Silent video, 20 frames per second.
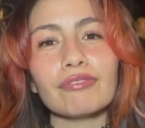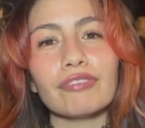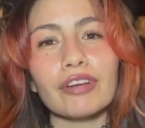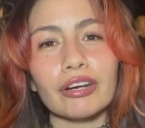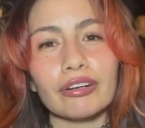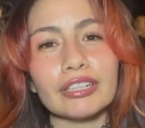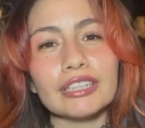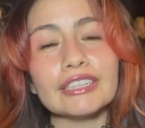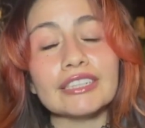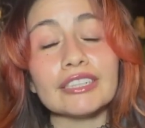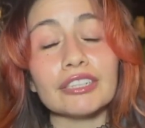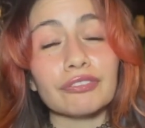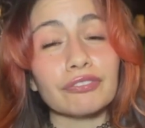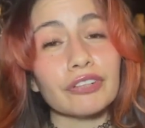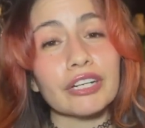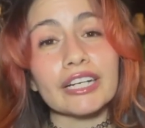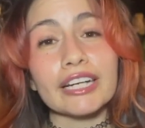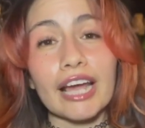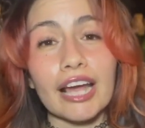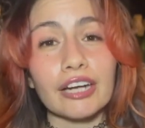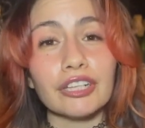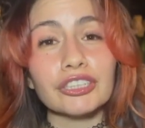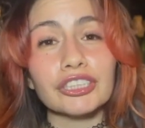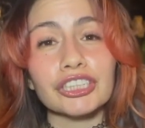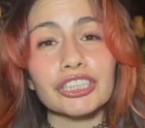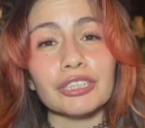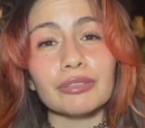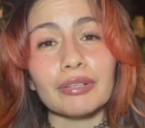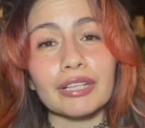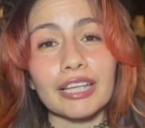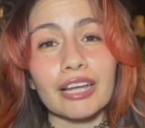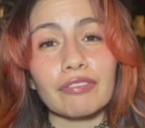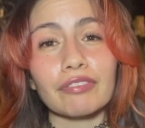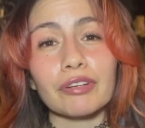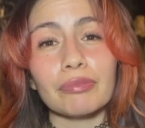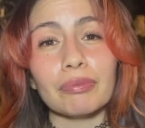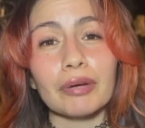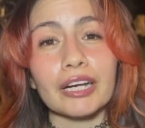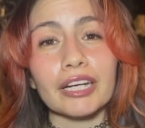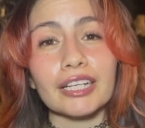very different energy with
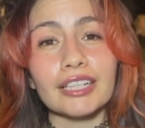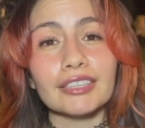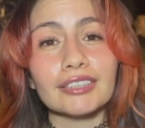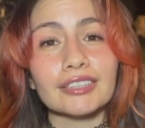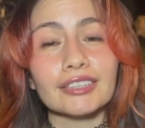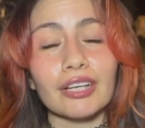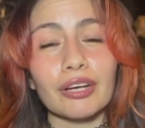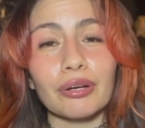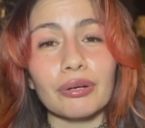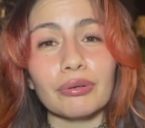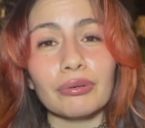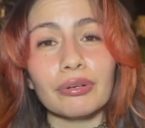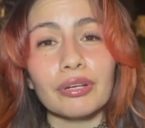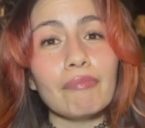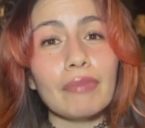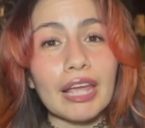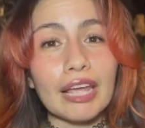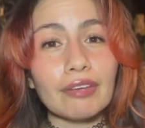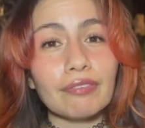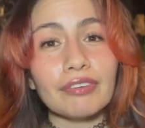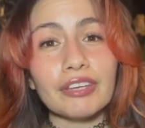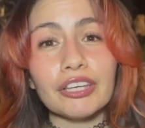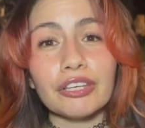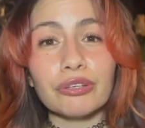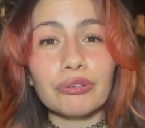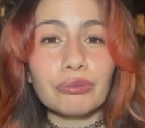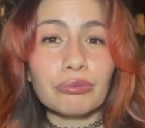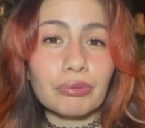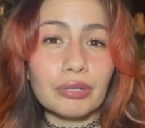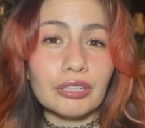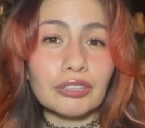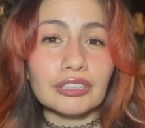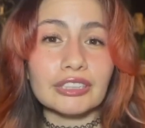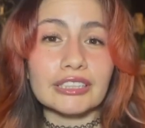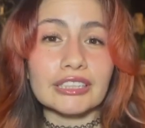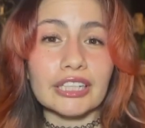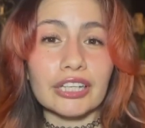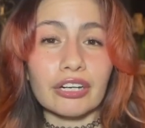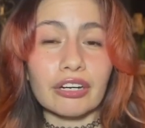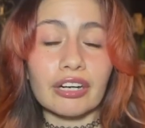everybody. So maybe you will
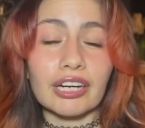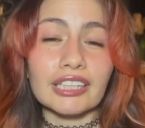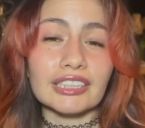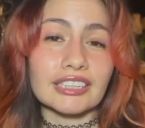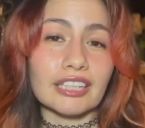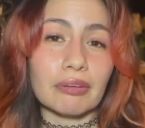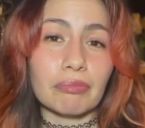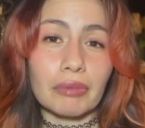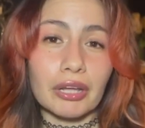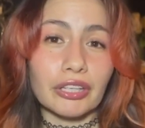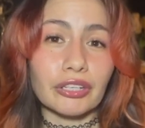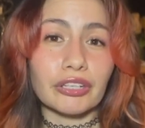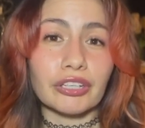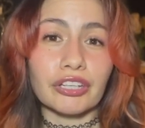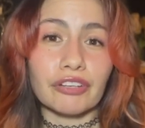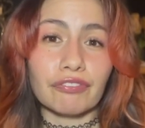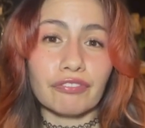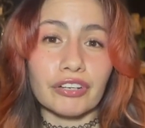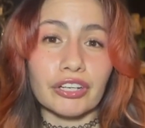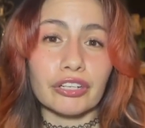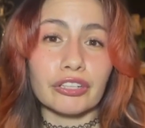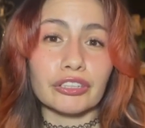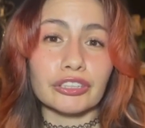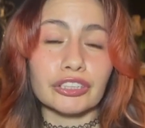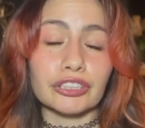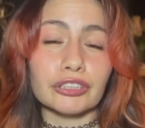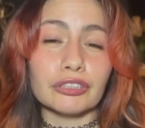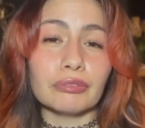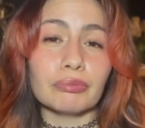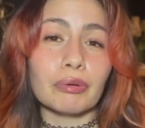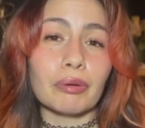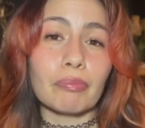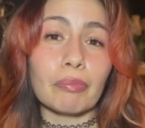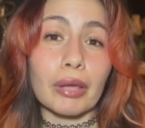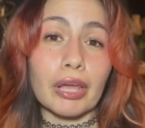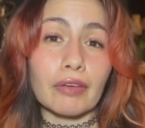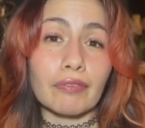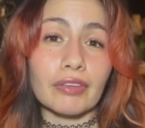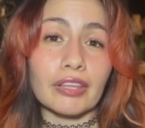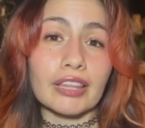see her as a motherly figure too, but
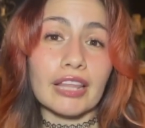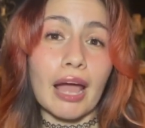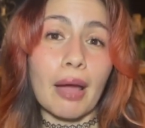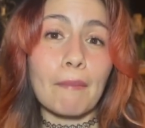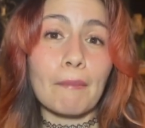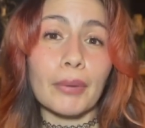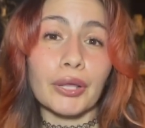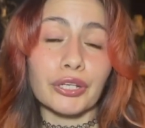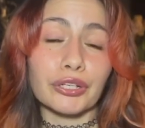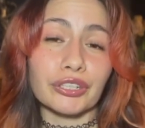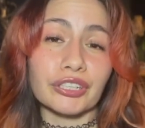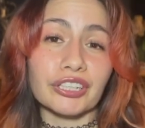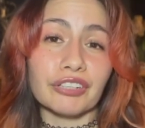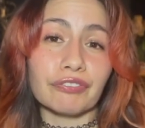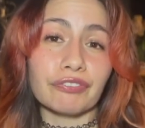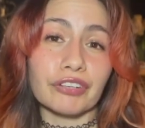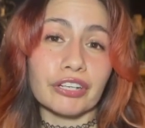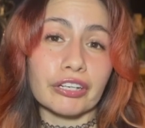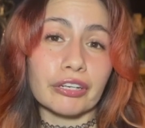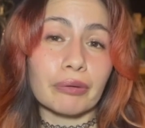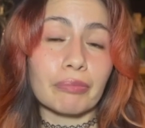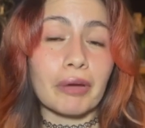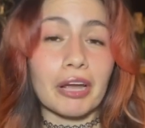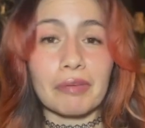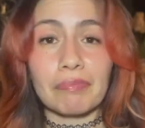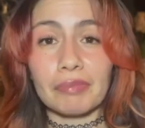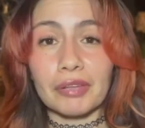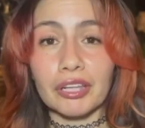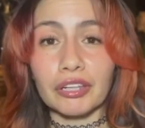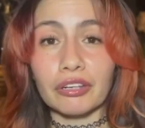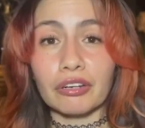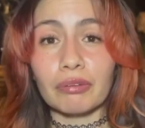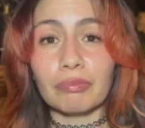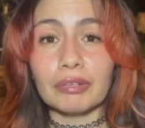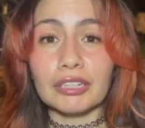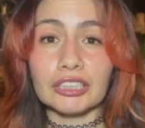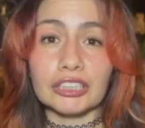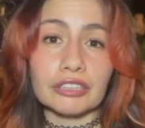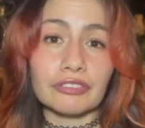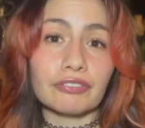maybe that motherly figure might be a little
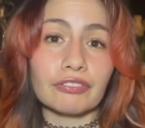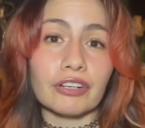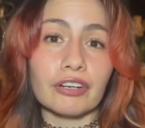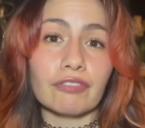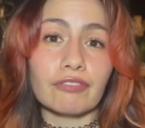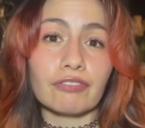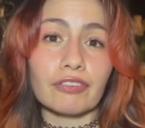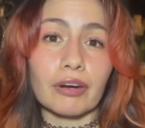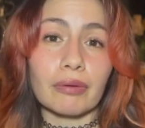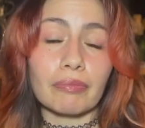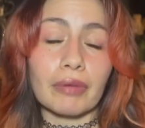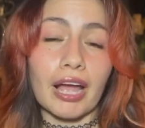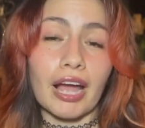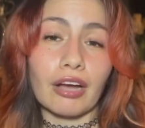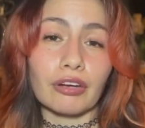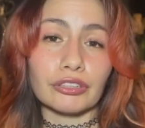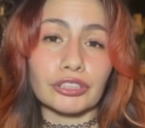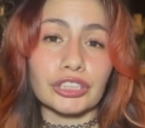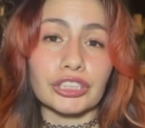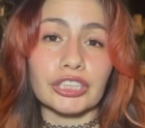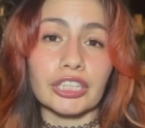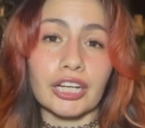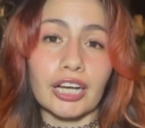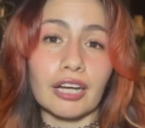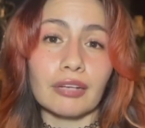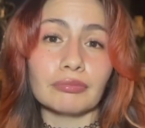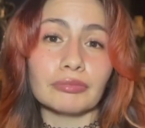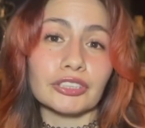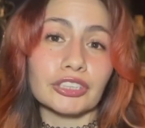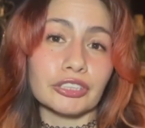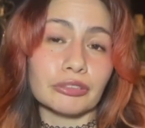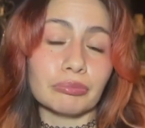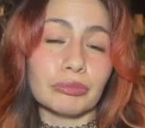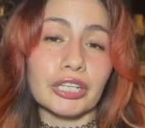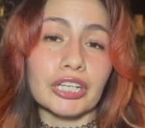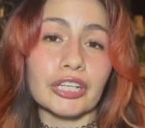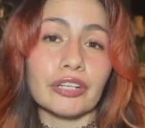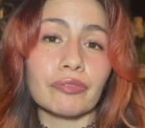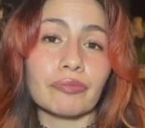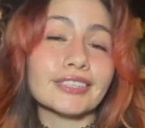bit different from how she comes to
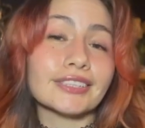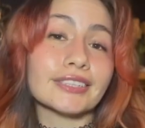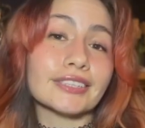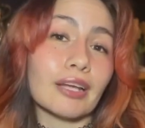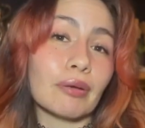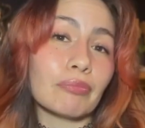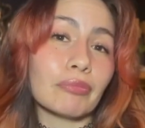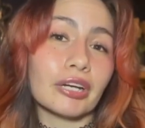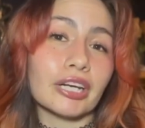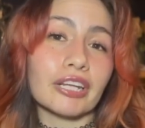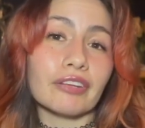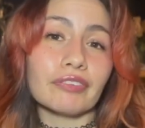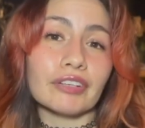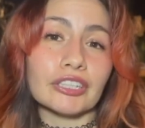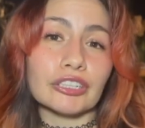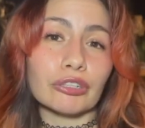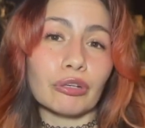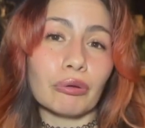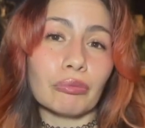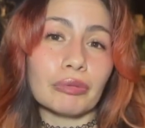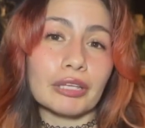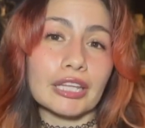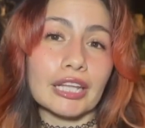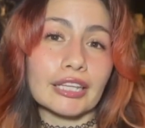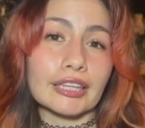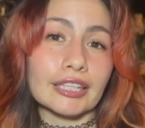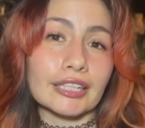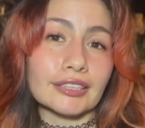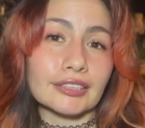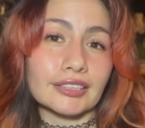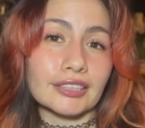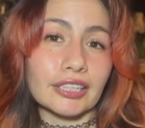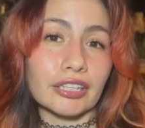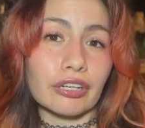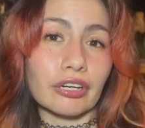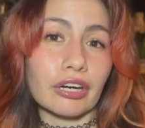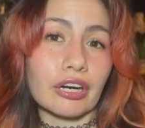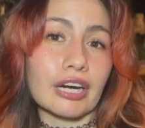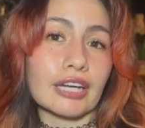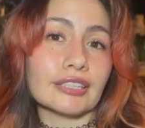me. Someone even told me that they see
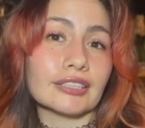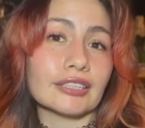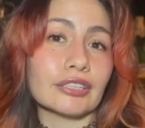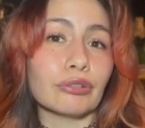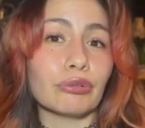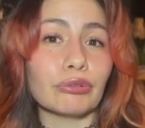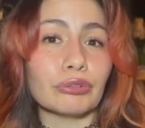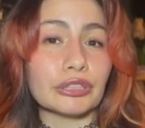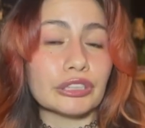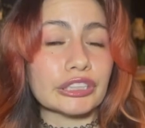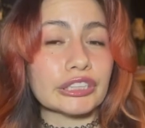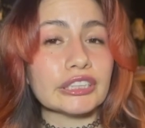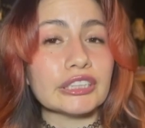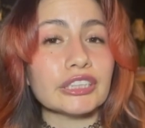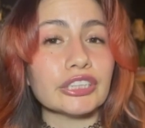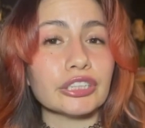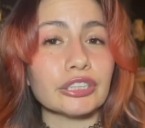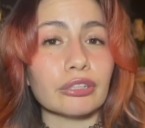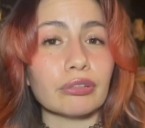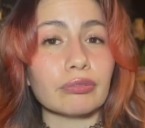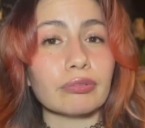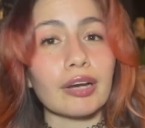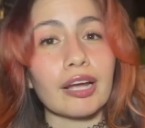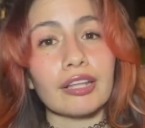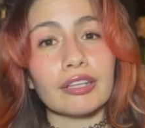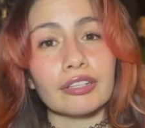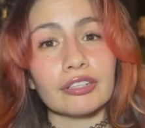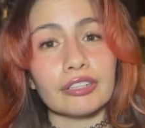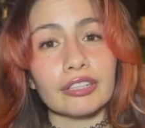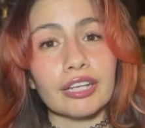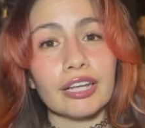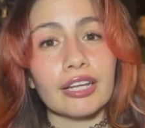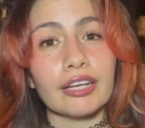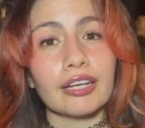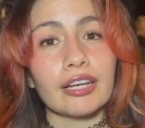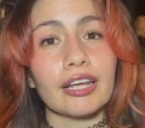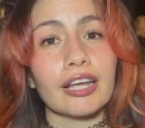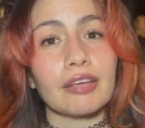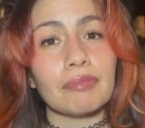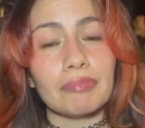her as an older sister rather
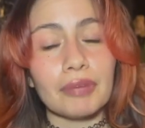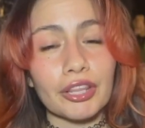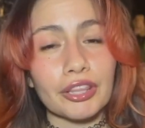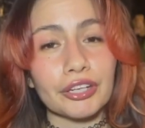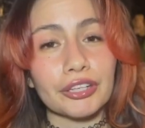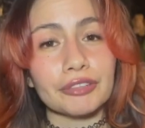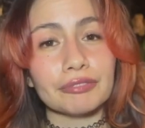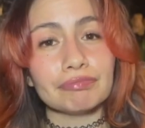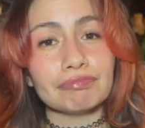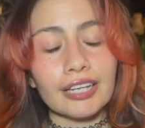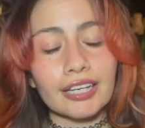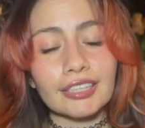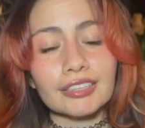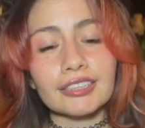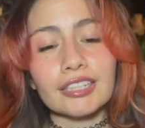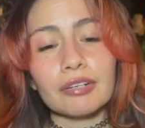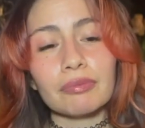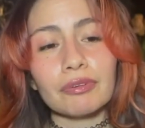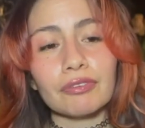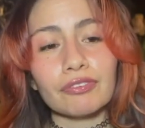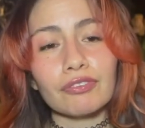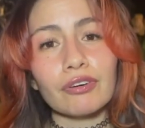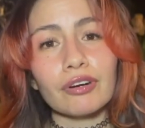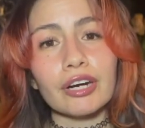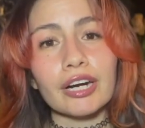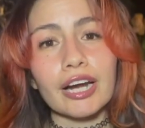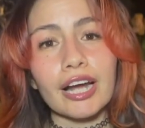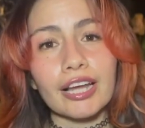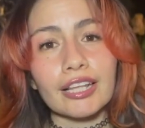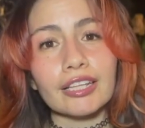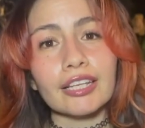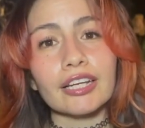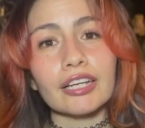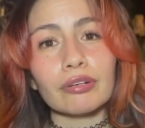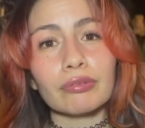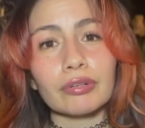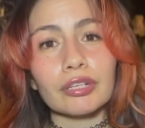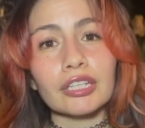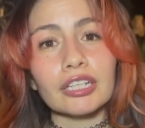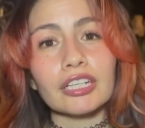than a mother. Like I said before, I think
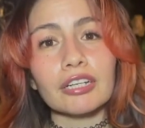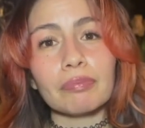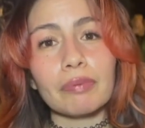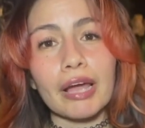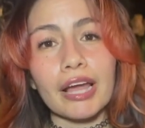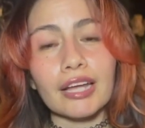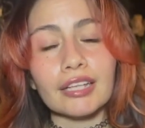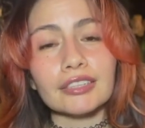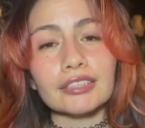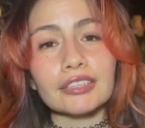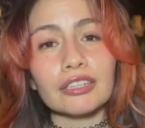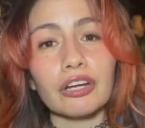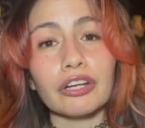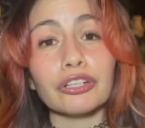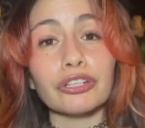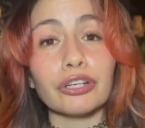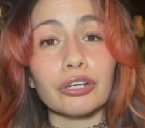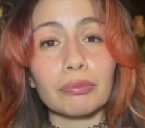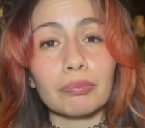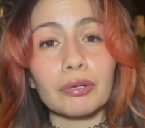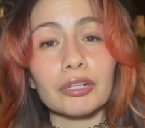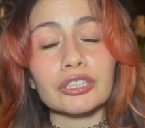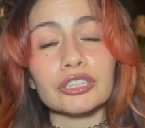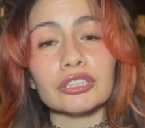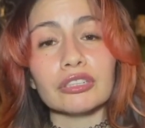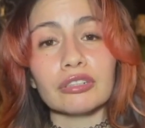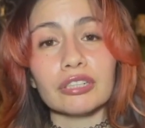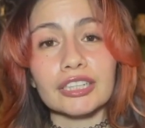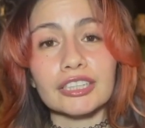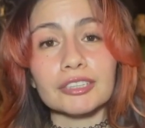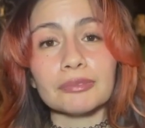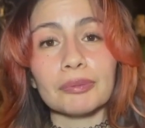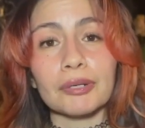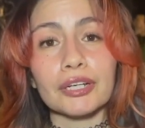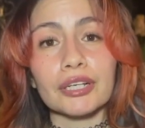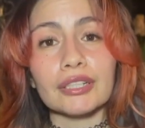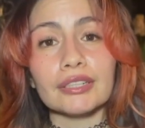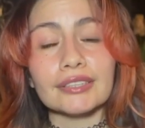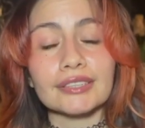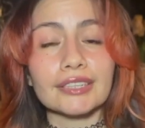it really depends on your personal
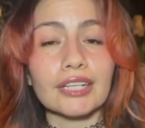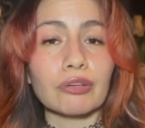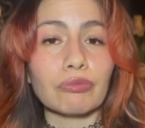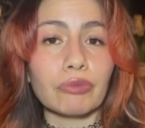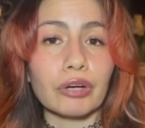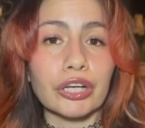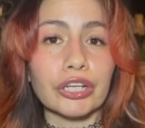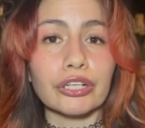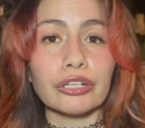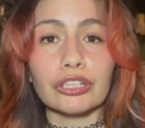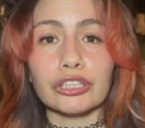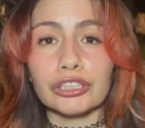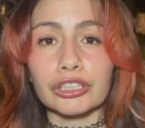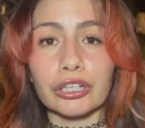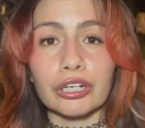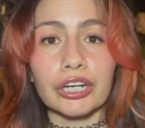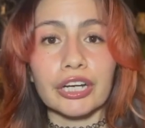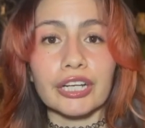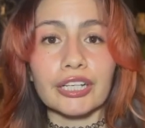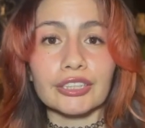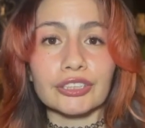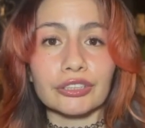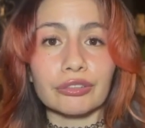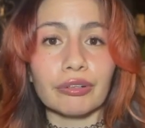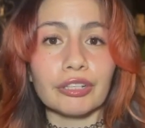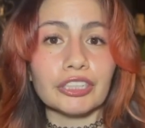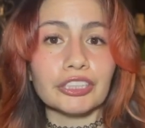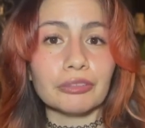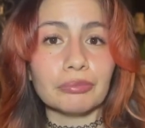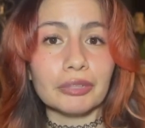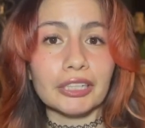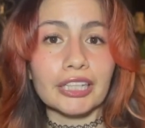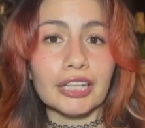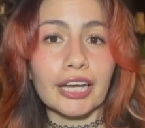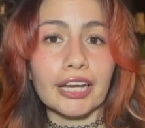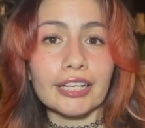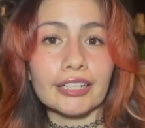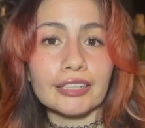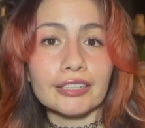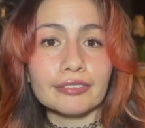experience and what your journey is going to be
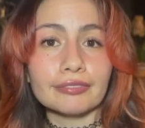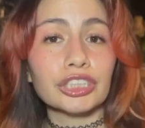like.